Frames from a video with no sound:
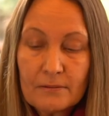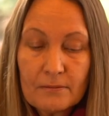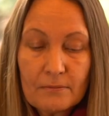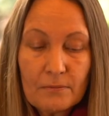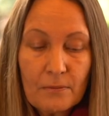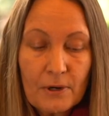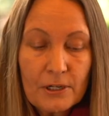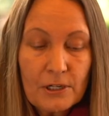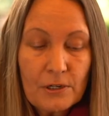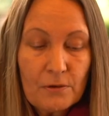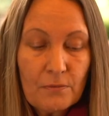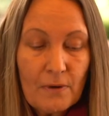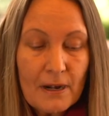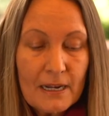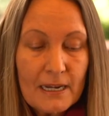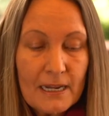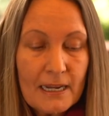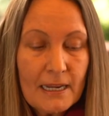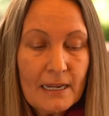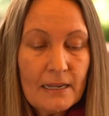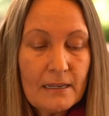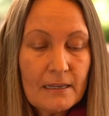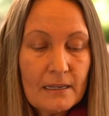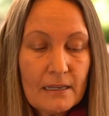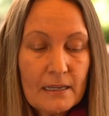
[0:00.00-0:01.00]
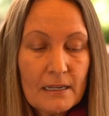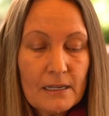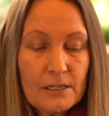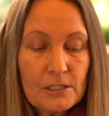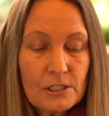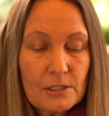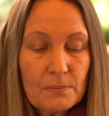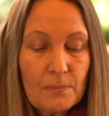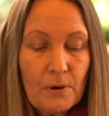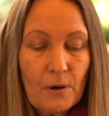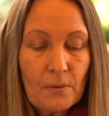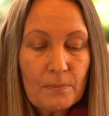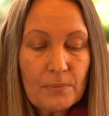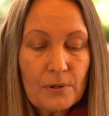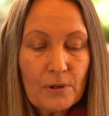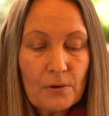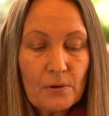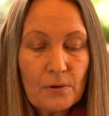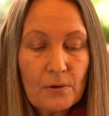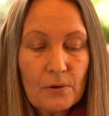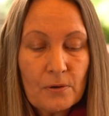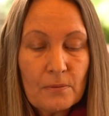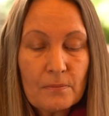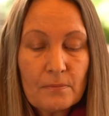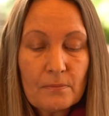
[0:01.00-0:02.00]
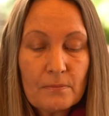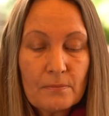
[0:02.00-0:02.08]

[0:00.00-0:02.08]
when you're ready to pop your